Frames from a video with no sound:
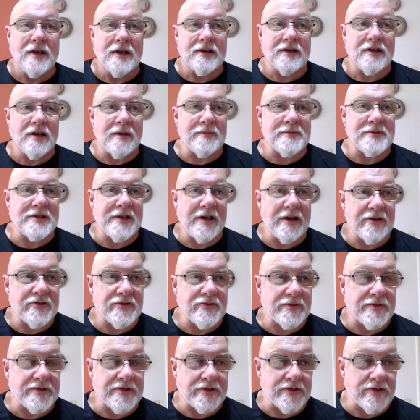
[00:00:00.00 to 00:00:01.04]
Thomas Harris
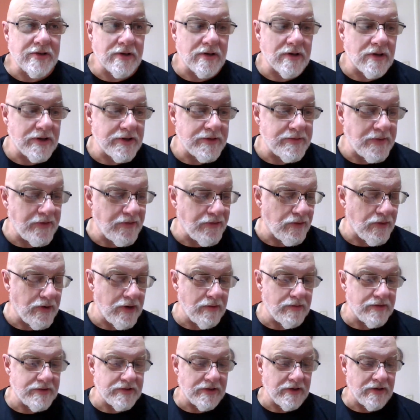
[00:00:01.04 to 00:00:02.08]
was a journalist before
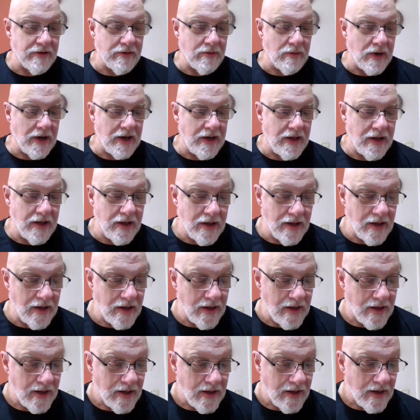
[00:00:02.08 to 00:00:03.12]
he started writing
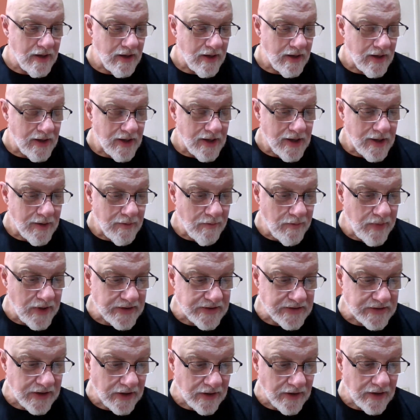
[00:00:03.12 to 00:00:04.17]

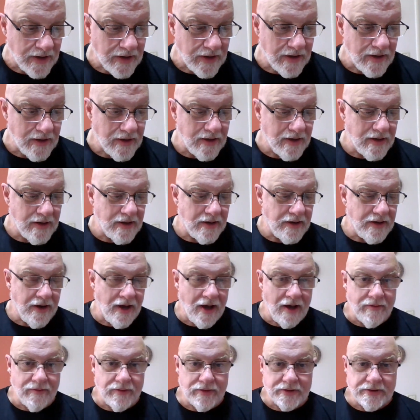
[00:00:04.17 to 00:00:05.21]
best-selling
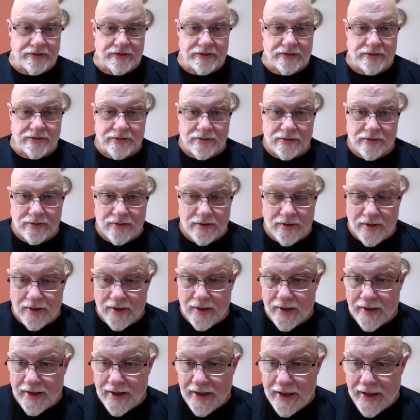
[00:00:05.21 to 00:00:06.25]
novels,
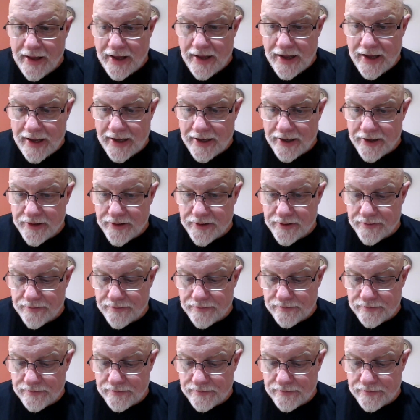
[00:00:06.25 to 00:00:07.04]
and